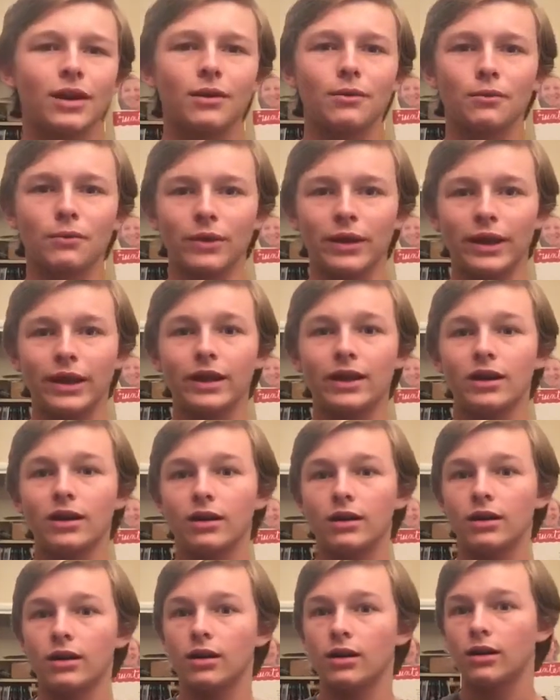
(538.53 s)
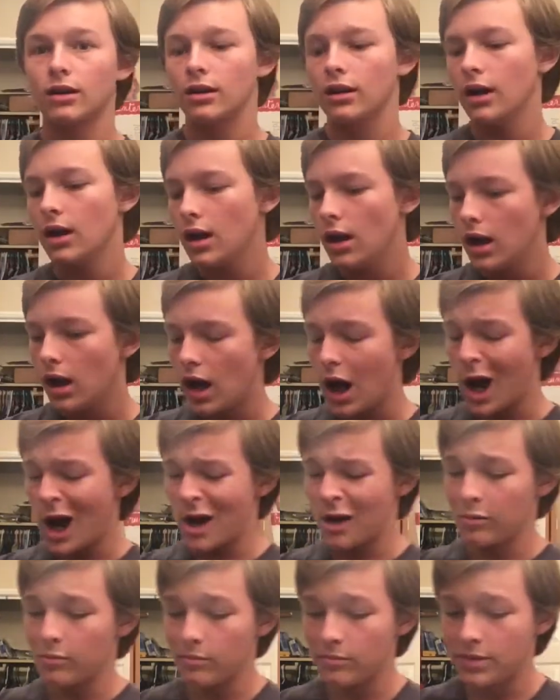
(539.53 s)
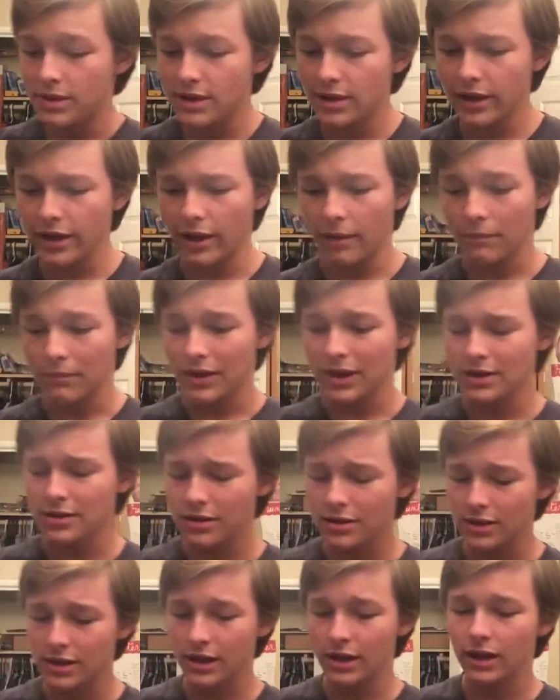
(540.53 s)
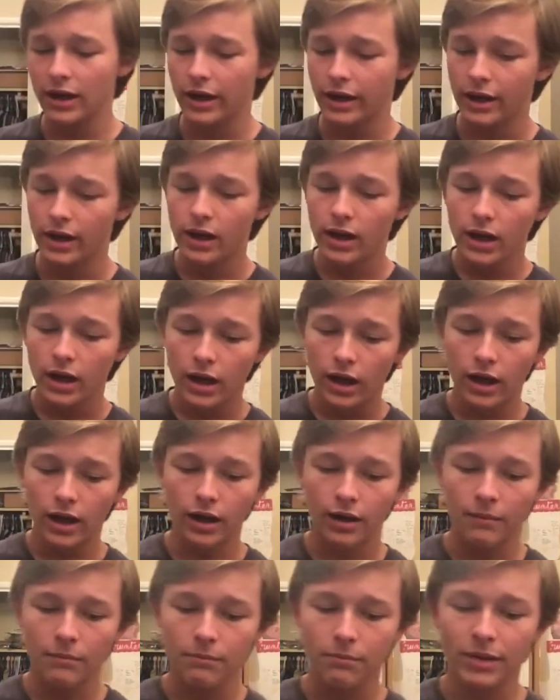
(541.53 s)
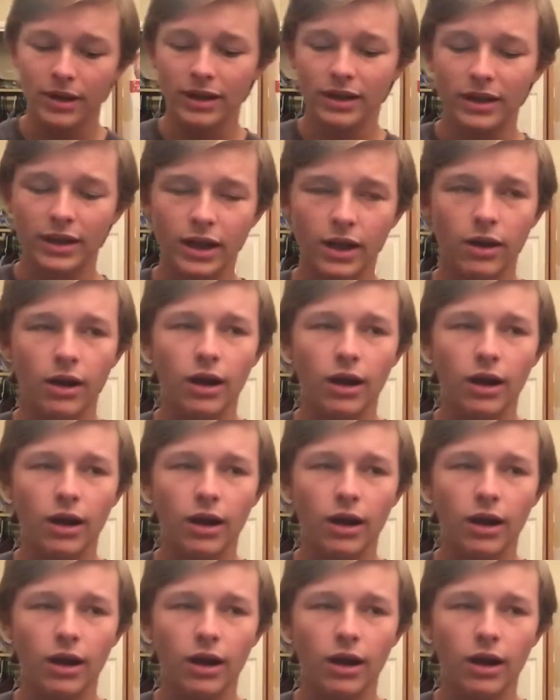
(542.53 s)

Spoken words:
read. Ugh. So, yeah, that's what's going on. But, you know,